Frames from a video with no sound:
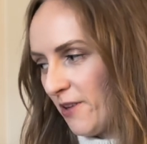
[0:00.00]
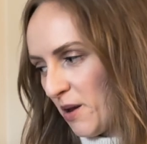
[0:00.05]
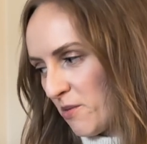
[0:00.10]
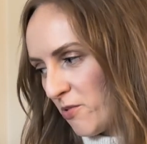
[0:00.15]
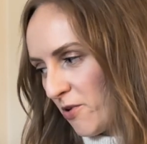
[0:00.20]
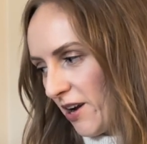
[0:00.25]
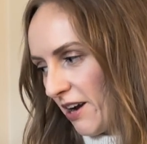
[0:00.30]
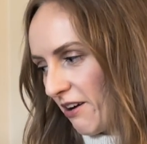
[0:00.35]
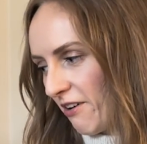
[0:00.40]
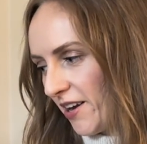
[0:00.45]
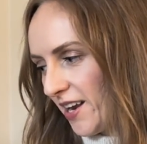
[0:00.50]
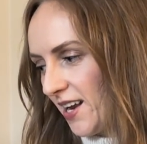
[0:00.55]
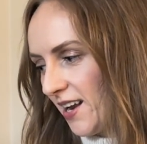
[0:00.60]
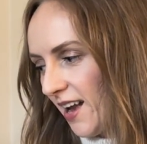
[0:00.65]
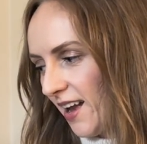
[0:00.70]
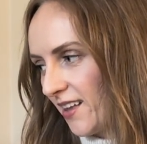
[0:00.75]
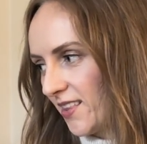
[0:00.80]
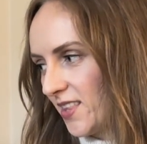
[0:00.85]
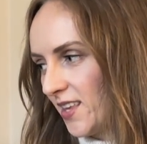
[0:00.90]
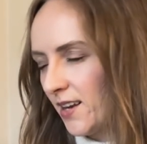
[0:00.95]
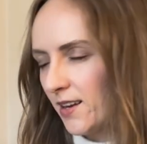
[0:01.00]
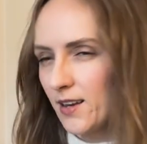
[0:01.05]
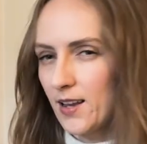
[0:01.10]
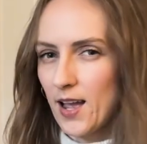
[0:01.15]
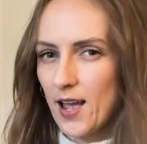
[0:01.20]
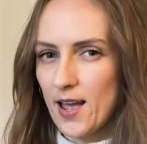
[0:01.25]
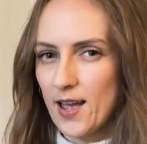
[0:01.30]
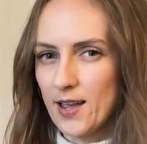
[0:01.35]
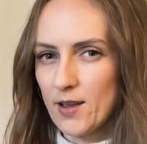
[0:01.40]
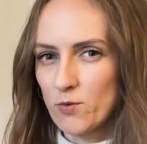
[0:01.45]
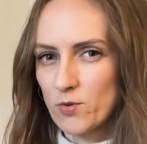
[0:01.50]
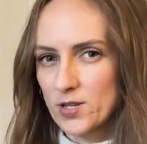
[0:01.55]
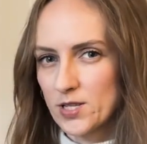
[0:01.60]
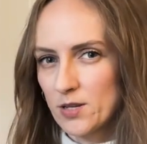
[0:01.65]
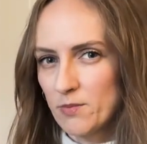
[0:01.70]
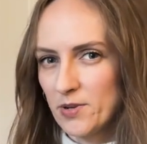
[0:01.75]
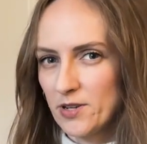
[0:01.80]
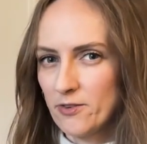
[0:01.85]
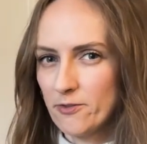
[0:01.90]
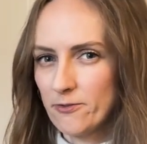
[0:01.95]
February. I think I was
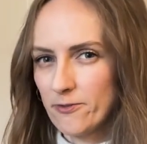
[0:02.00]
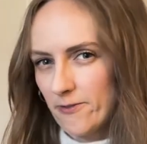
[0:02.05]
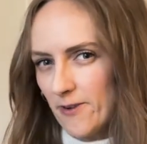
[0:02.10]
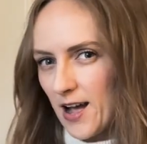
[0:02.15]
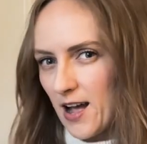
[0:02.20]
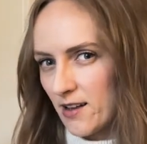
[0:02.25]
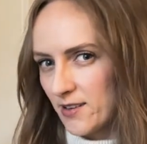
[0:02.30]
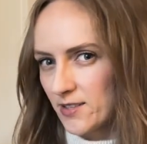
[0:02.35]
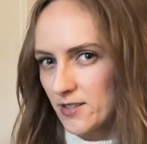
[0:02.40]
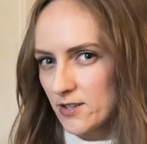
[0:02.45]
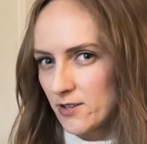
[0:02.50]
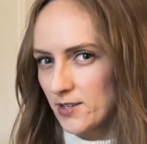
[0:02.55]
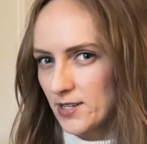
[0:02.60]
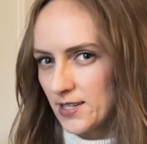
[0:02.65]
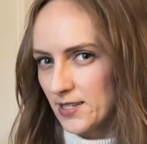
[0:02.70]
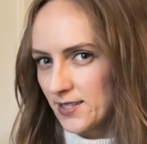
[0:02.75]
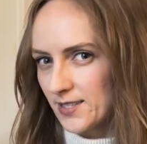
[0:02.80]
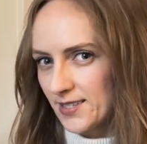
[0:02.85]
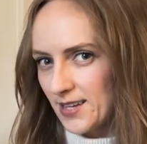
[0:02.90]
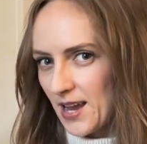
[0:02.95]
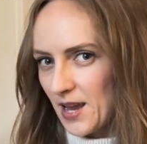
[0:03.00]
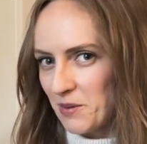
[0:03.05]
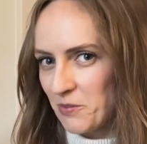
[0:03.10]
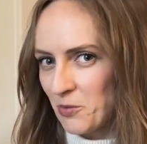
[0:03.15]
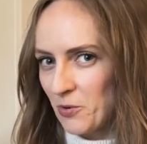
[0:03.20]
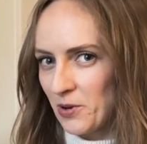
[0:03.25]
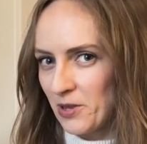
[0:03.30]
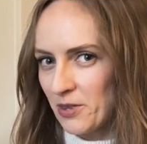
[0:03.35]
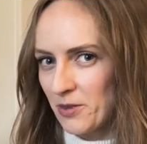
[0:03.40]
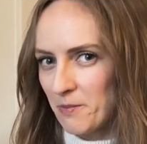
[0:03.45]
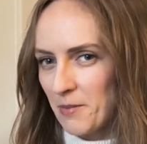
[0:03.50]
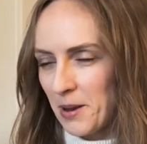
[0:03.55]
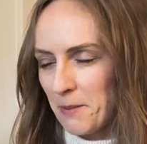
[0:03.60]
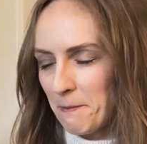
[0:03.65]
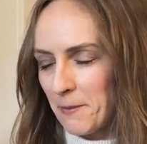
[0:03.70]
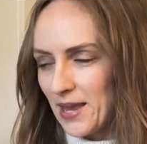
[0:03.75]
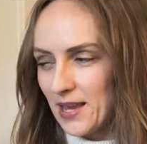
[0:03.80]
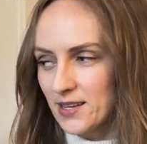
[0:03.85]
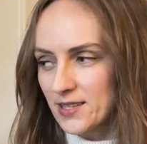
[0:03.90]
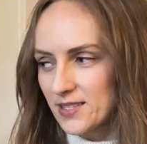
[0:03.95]
a bit faster this time with my
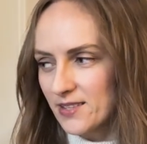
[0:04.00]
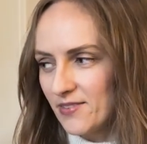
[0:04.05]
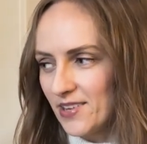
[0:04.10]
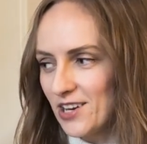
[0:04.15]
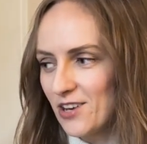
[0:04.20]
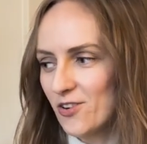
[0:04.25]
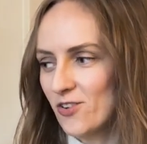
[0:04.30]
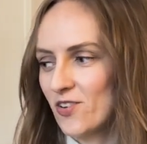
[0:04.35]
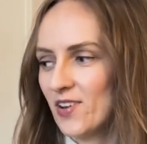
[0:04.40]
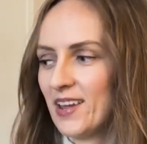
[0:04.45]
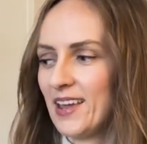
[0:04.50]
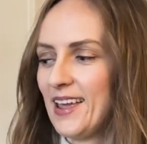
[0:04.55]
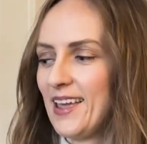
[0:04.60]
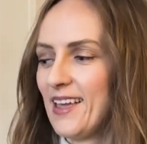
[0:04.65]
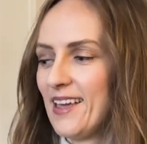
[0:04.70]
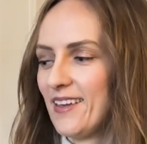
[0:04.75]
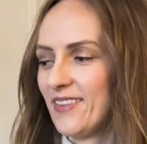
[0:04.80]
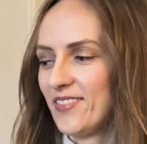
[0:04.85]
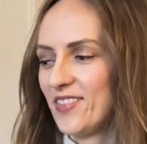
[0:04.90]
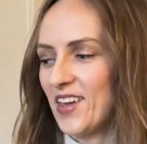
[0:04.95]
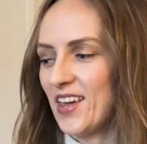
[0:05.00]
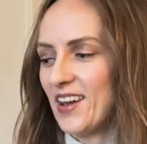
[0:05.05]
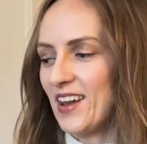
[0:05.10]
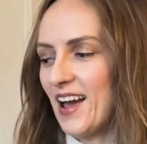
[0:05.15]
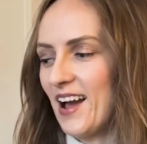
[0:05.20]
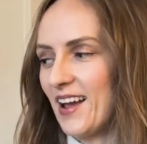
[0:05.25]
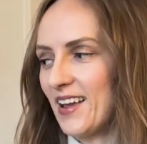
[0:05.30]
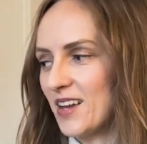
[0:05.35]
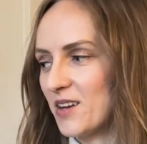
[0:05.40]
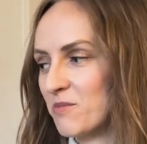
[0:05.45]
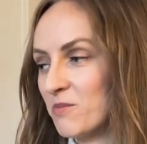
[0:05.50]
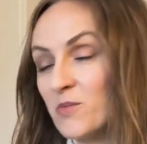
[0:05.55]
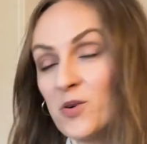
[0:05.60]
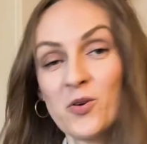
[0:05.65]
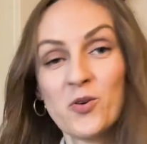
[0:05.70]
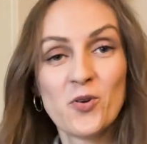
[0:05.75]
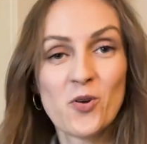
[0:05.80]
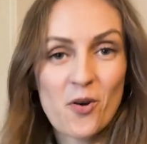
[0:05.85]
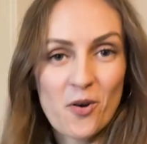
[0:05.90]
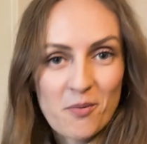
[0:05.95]
mix video than I am
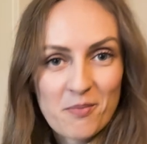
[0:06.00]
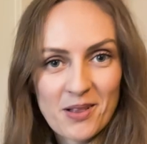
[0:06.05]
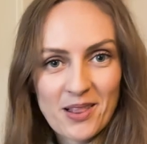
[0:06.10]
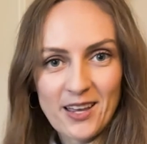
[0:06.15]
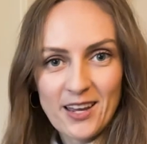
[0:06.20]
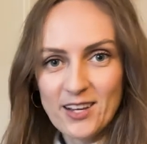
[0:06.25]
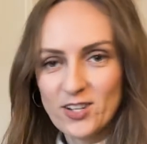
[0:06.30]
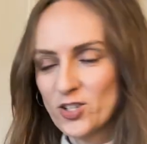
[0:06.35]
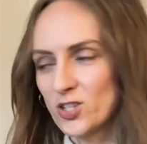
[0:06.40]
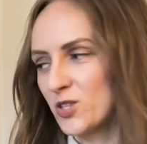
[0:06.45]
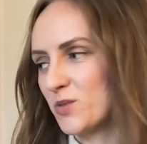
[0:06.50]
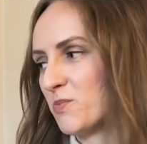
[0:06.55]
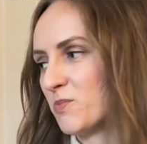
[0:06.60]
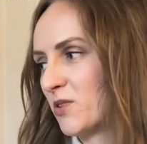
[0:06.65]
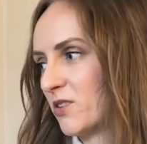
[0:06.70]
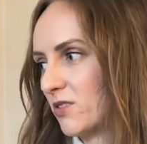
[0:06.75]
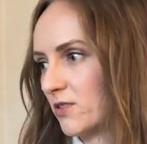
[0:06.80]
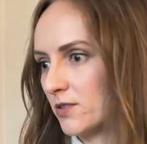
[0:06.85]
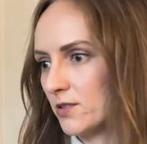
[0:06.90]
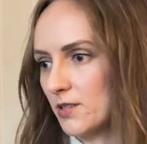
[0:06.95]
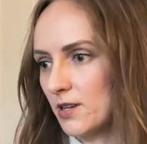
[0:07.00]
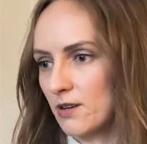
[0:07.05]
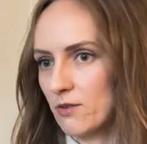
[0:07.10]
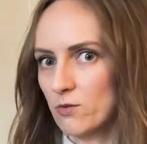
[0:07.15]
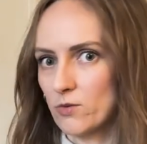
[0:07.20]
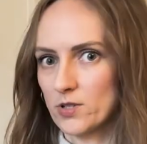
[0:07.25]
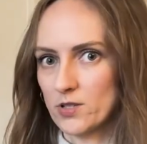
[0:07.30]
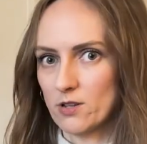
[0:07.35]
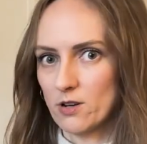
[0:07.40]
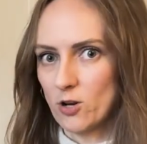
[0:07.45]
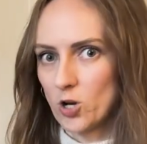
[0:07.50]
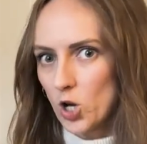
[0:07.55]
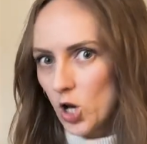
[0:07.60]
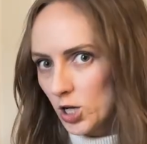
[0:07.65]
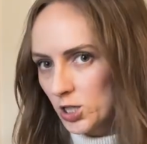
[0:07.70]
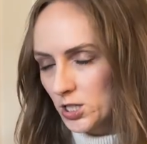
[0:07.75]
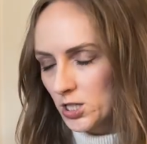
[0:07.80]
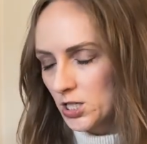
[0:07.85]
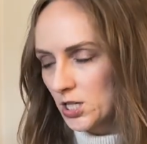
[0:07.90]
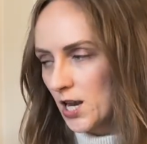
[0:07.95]
normally, just because there was a
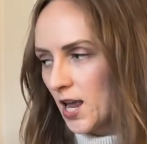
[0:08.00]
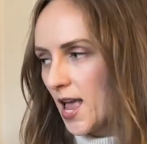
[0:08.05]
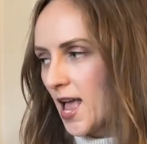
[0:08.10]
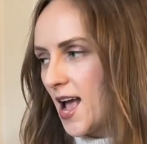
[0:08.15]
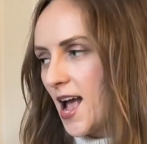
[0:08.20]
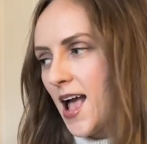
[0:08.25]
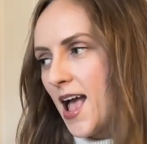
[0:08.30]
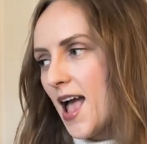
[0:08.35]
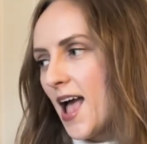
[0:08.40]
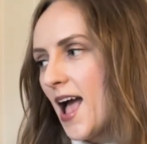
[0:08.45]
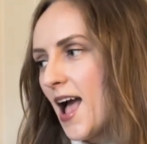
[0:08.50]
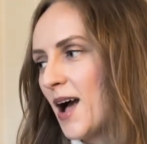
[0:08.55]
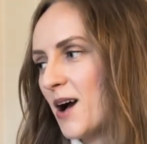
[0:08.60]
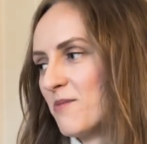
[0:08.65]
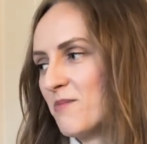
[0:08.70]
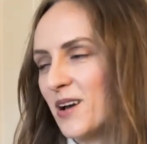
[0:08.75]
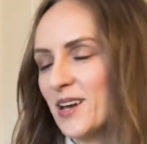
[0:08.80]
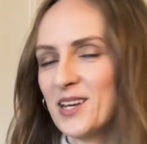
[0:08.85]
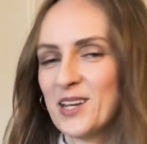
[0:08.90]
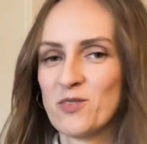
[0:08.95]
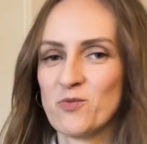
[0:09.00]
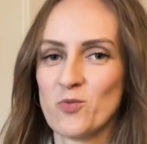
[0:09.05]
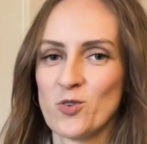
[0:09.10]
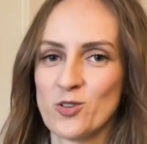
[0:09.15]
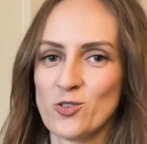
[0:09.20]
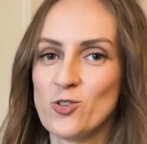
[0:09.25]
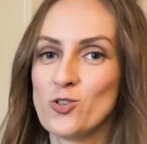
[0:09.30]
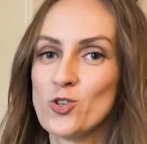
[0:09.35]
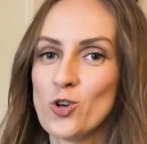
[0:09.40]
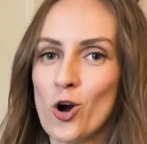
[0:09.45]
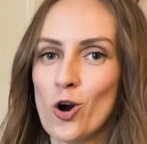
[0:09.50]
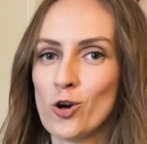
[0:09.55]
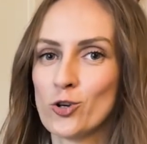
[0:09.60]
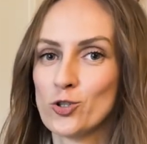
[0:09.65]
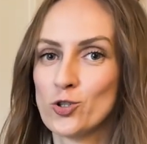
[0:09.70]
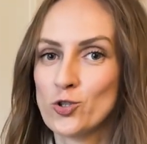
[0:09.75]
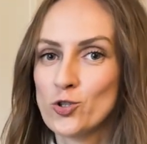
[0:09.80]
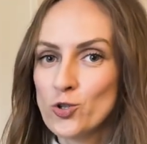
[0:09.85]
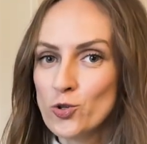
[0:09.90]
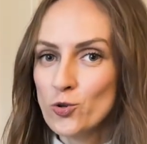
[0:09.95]
lot. I didn't want to talk
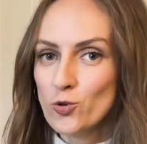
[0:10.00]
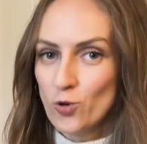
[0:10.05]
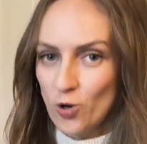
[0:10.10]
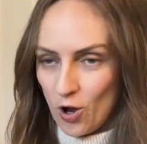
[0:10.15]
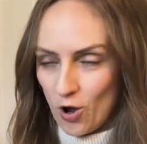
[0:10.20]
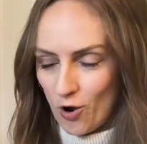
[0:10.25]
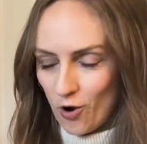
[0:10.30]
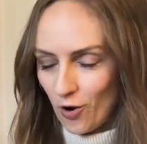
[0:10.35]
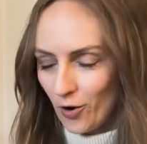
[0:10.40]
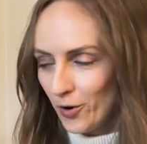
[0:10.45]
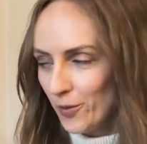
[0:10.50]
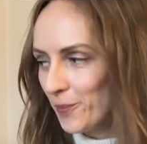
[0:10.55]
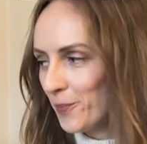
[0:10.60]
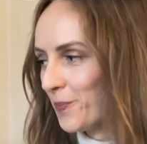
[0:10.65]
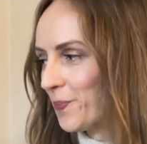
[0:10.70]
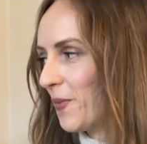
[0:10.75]
too long.